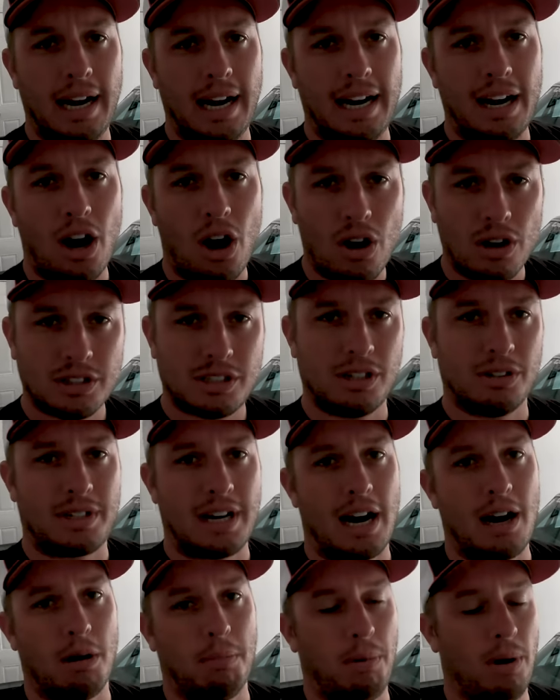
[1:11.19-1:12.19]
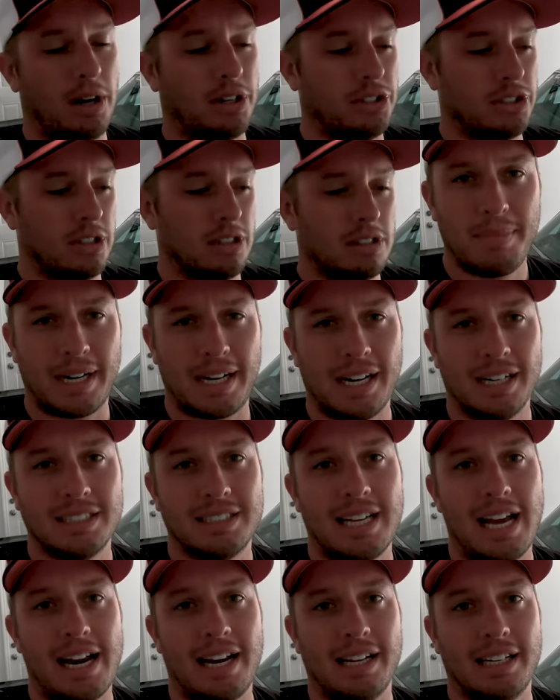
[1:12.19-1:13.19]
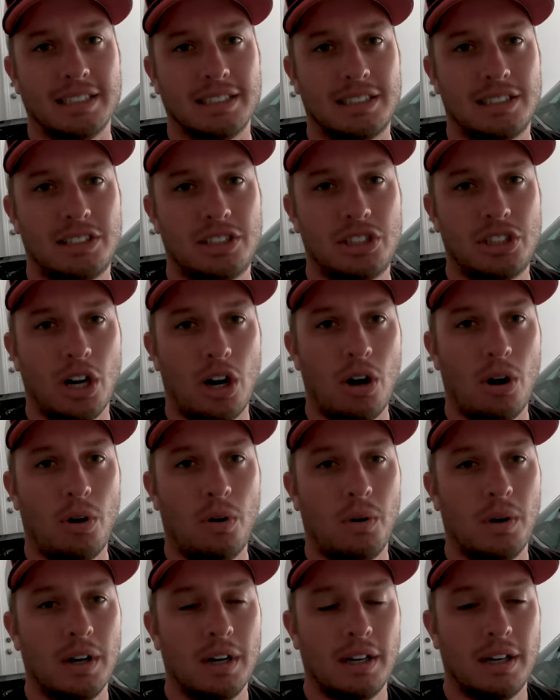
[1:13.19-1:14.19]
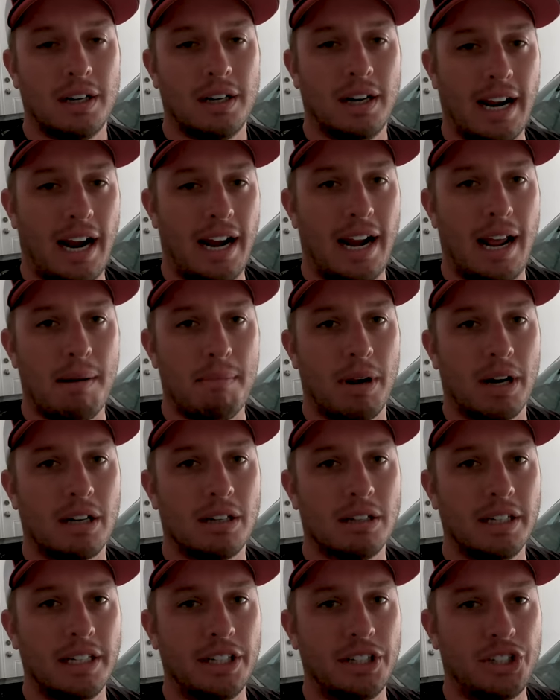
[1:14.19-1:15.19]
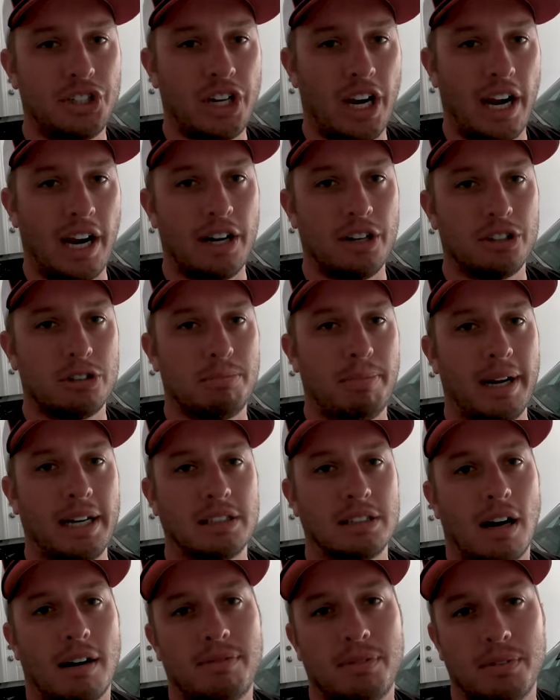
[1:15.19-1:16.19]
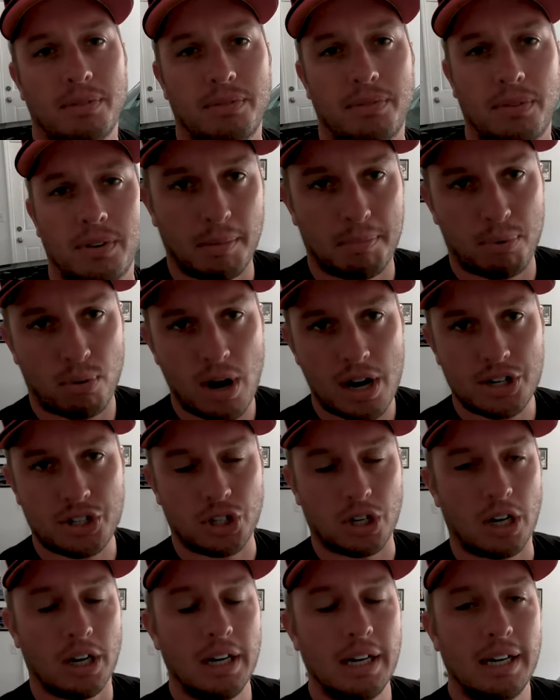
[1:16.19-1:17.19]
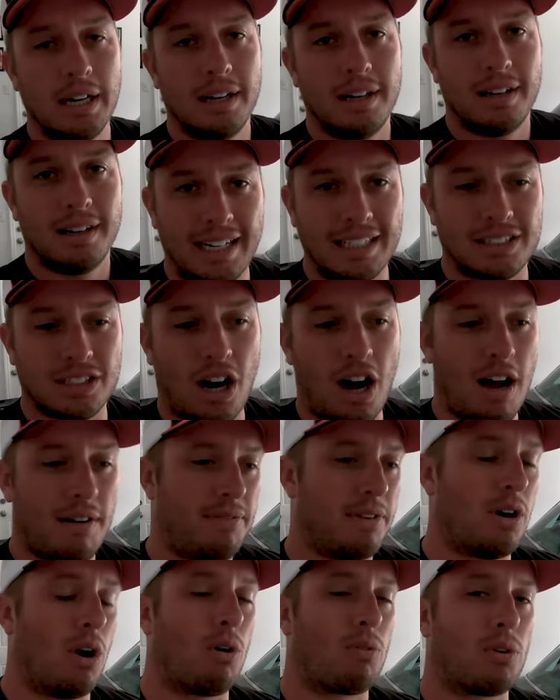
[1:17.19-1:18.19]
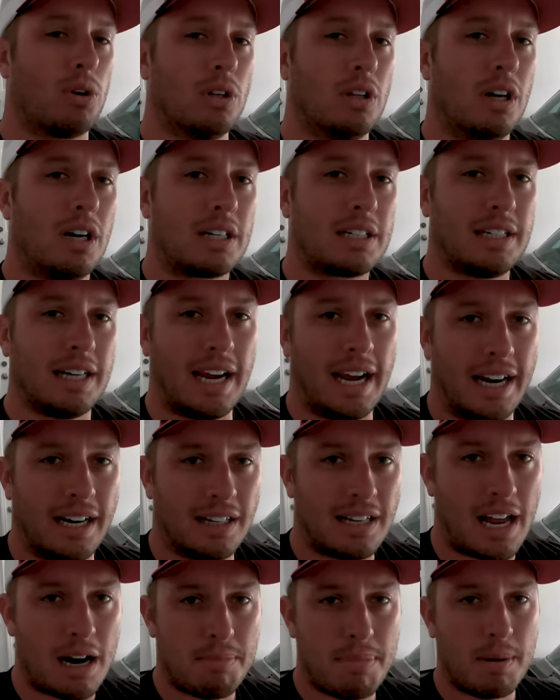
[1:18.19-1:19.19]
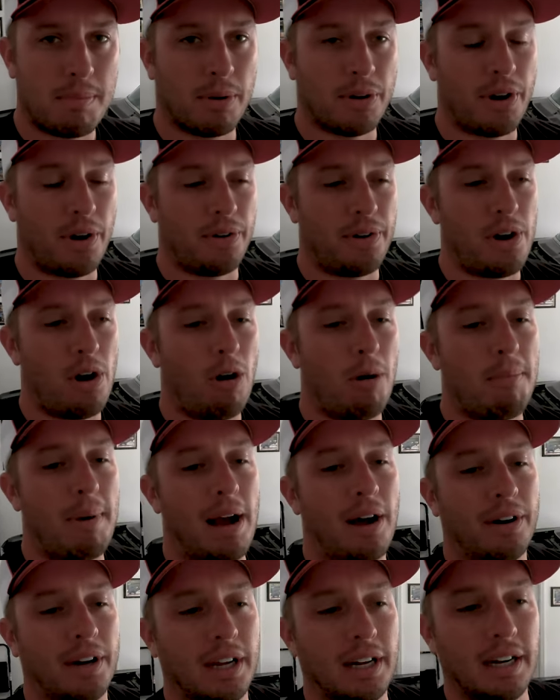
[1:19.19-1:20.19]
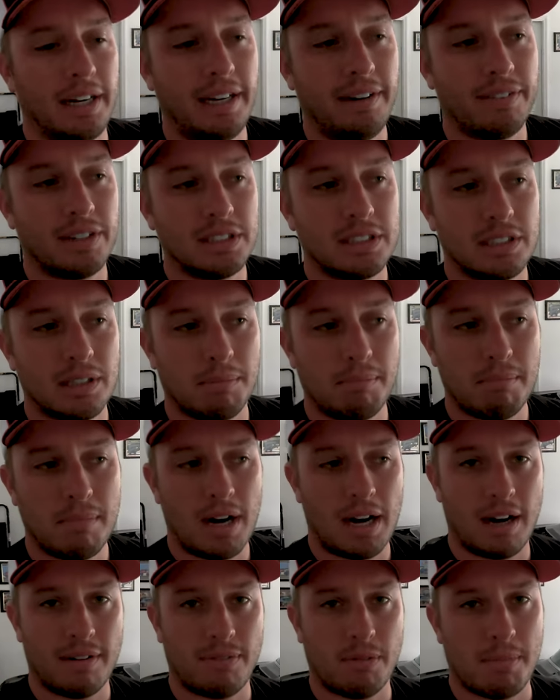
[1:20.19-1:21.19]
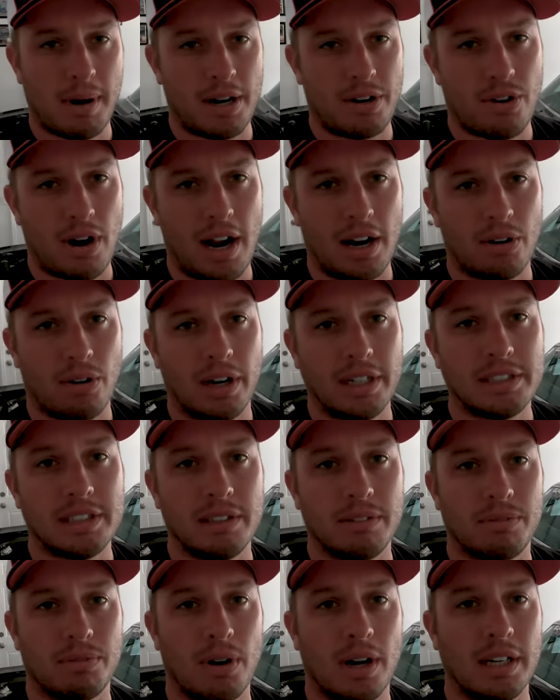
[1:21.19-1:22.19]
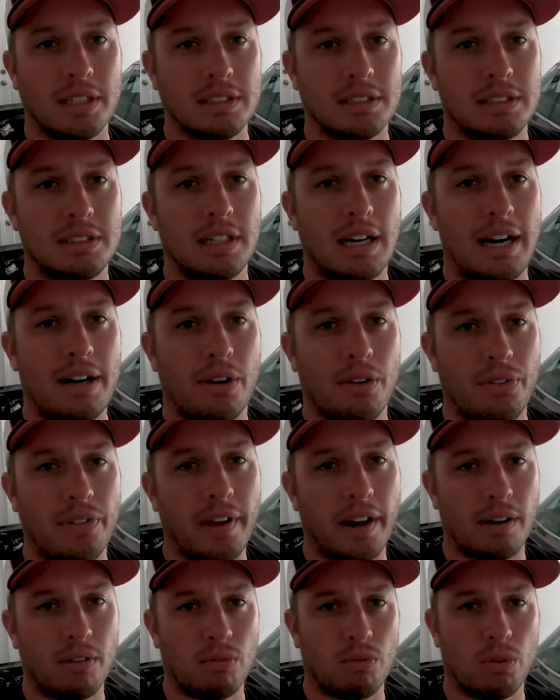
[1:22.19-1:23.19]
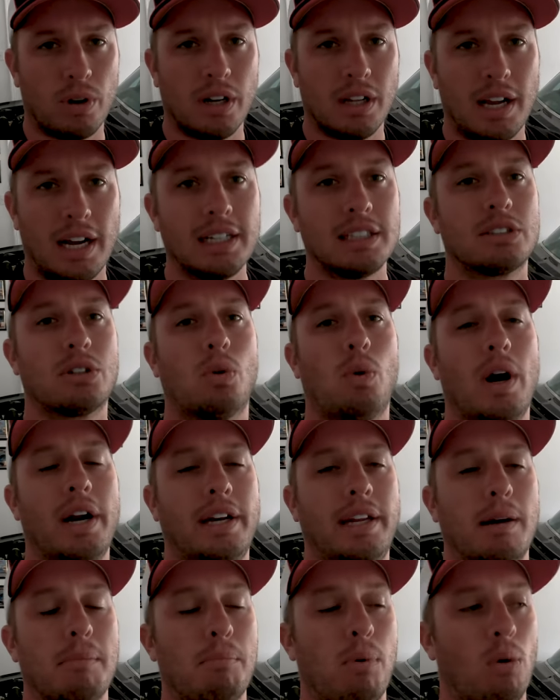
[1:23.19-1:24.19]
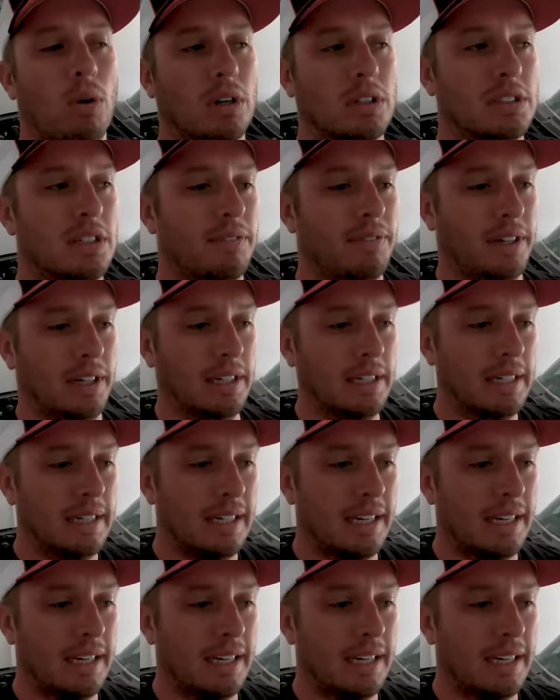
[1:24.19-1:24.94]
And also tire pressure. Because that is so dynamically changed based off of the pressure, it's often overlooked and a lot of people don't know about it. Even some of my drag racing friends, I don't think realize quite the importance of it.